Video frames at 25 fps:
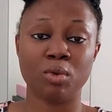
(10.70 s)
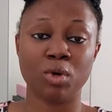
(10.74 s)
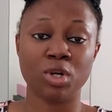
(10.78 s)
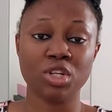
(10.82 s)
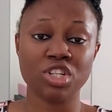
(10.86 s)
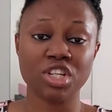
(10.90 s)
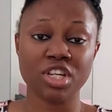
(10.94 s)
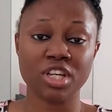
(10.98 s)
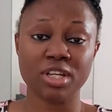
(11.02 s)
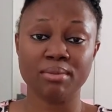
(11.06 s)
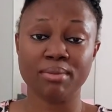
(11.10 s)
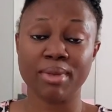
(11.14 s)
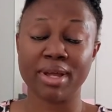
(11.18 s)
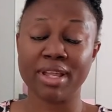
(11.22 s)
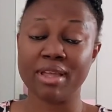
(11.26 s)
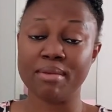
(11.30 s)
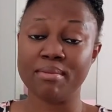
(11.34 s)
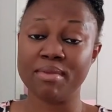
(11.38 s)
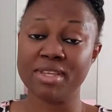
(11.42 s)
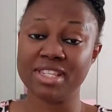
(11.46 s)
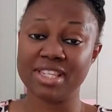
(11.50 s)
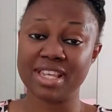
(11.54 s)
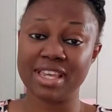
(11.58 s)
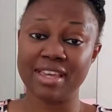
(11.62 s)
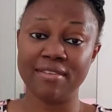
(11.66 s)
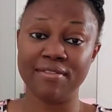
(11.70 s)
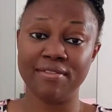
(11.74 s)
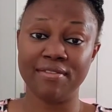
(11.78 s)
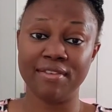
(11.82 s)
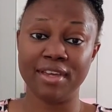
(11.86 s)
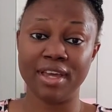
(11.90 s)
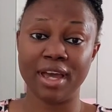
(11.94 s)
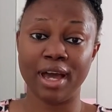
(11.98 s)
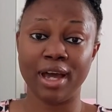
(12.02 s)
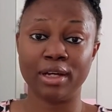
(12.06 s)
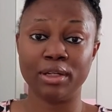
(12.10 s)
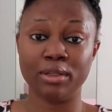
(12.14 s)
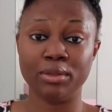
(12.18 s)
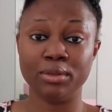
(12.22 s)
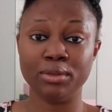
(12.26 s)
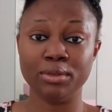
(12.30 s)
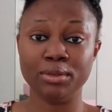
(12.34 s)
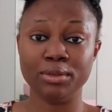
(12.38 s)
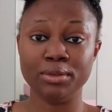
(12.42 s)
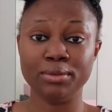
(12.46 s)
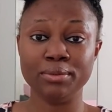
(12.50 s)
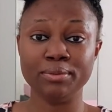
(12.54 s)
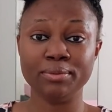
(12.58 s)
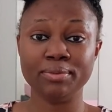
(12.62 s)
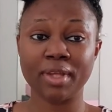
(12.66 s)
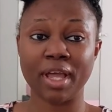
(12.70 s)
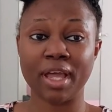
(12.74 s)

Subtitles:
watching, my name is Iphy Agunu.